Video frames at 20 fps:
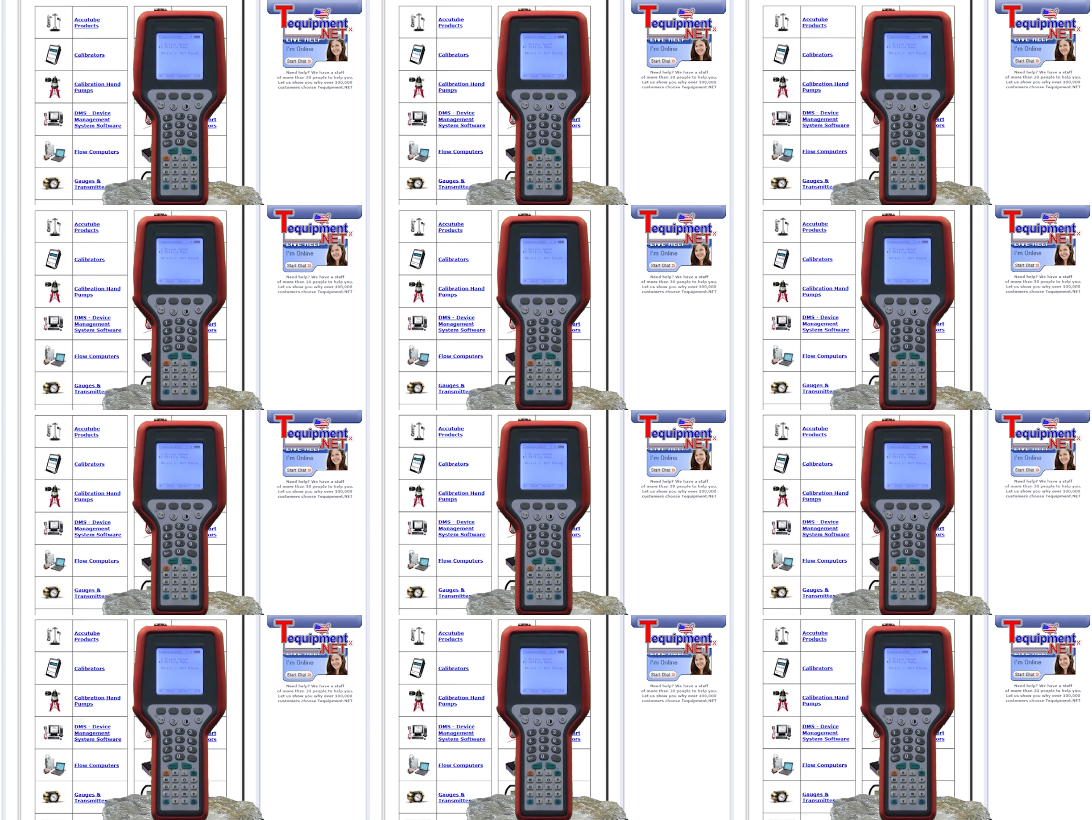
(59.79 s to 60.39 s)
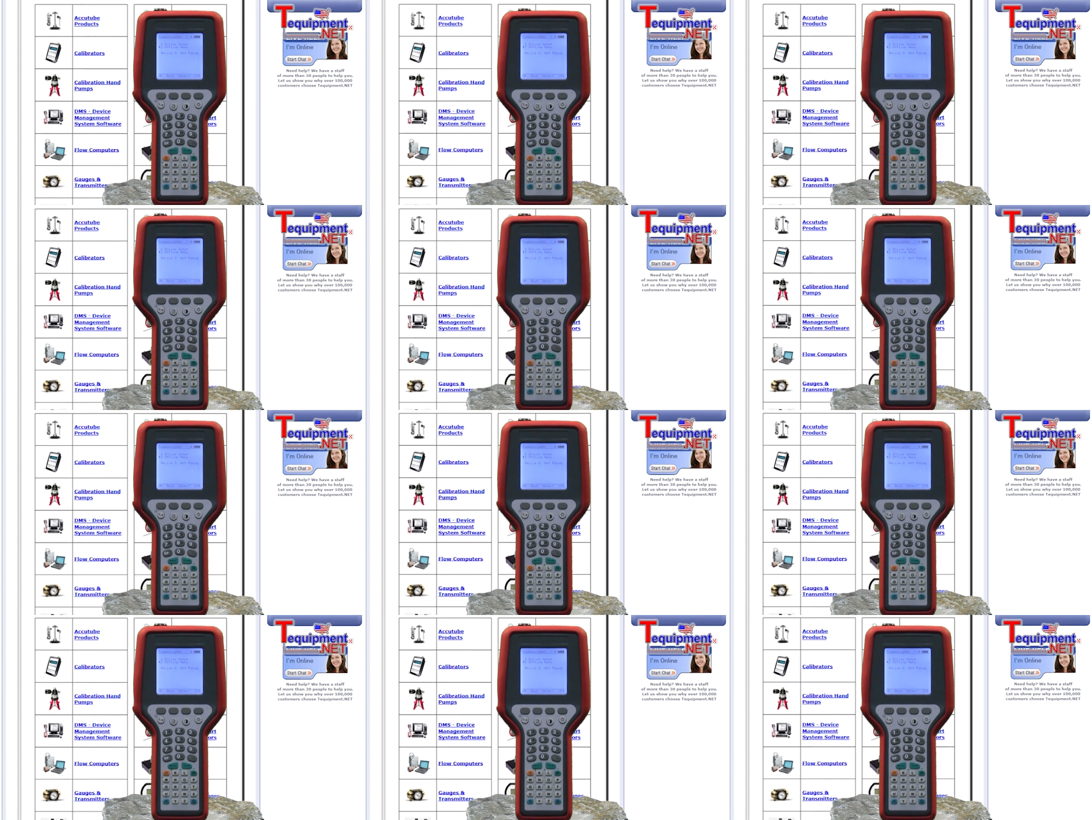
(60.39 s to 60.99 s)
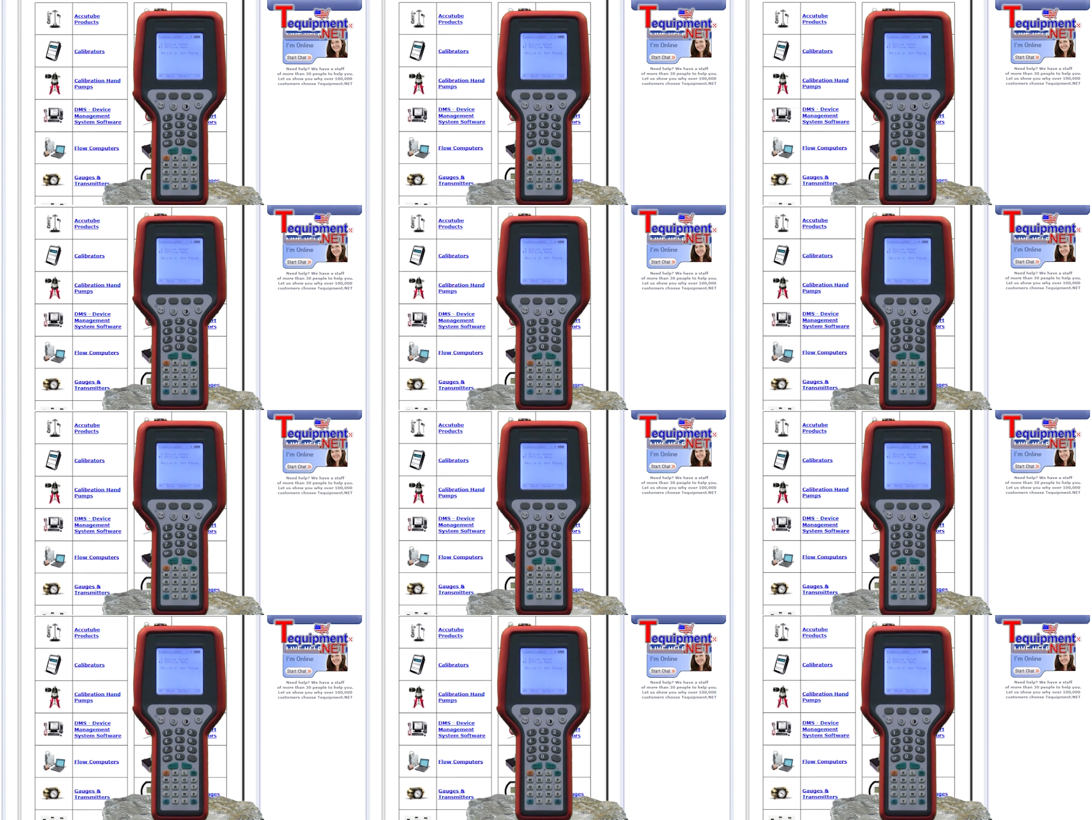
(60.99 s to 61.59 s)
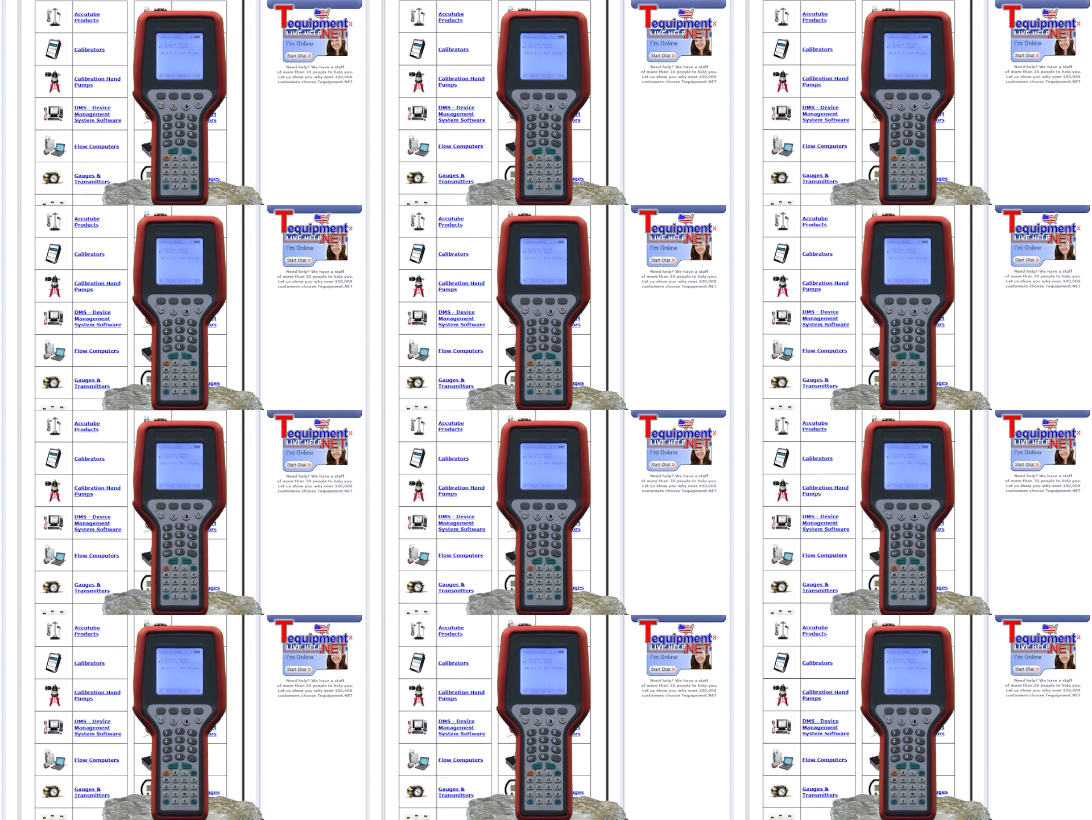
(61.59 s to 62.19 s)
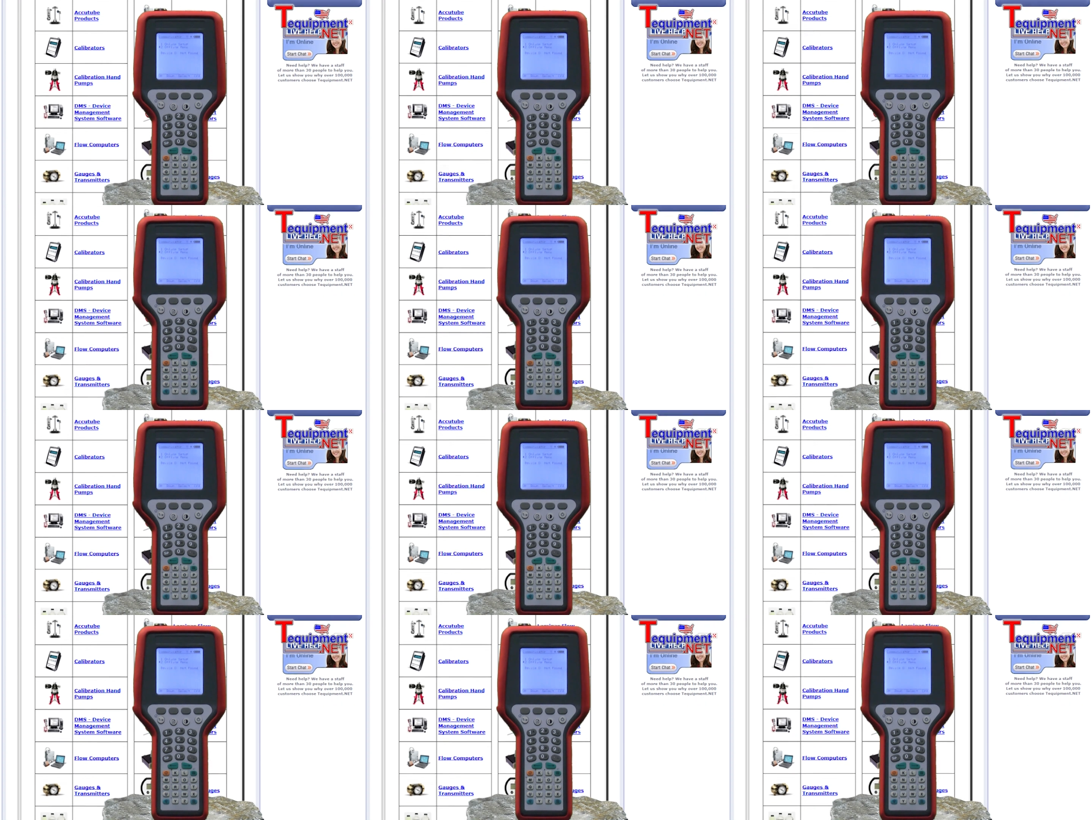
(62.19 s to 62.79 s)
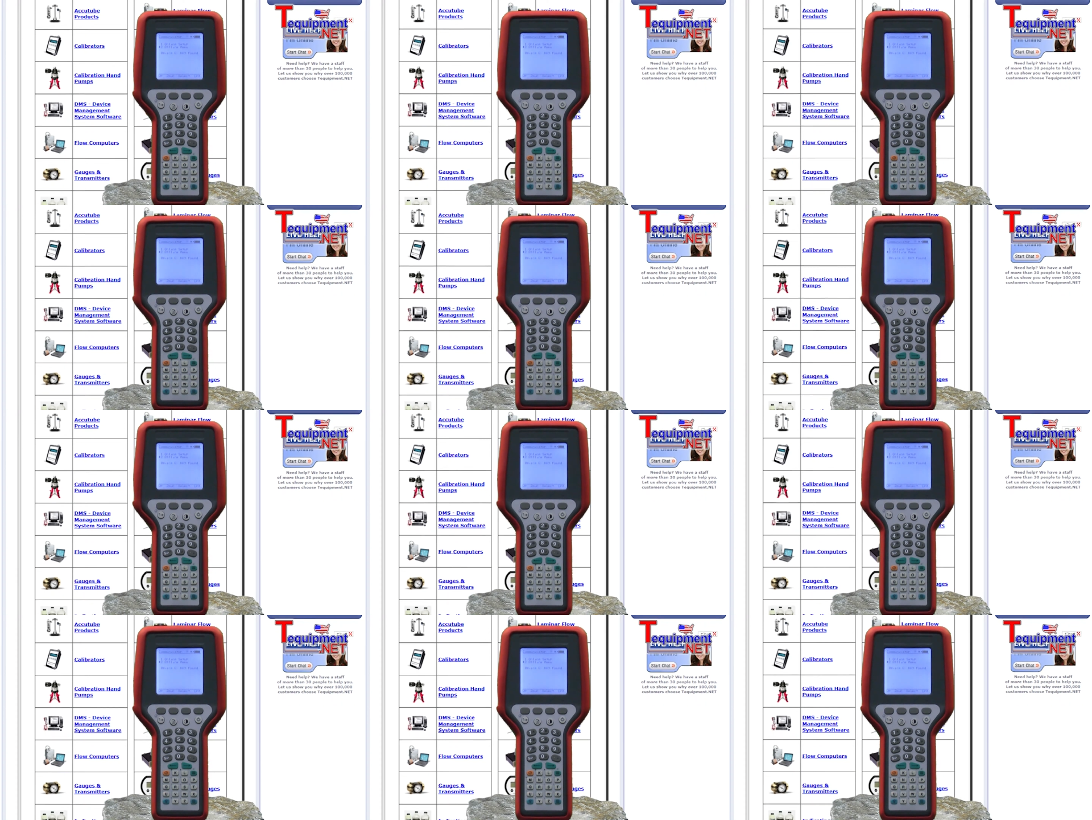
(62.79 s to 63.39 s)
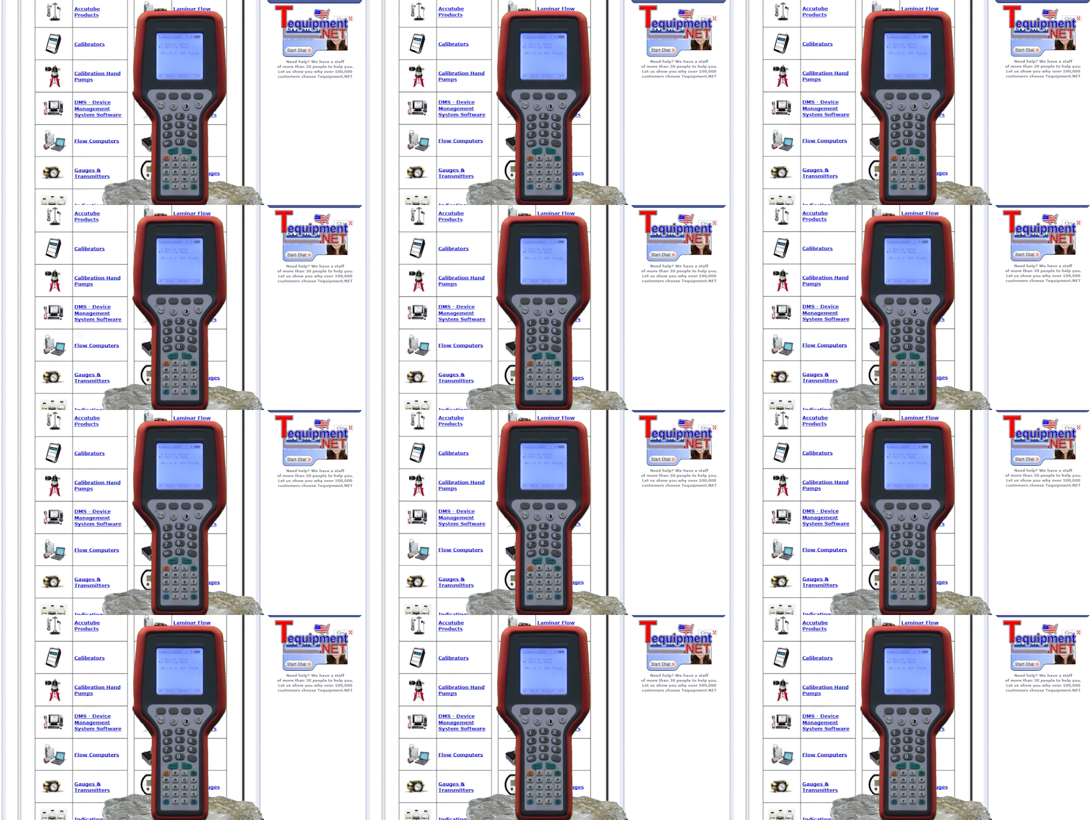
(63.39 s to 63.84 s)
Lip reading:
(no speaker visible)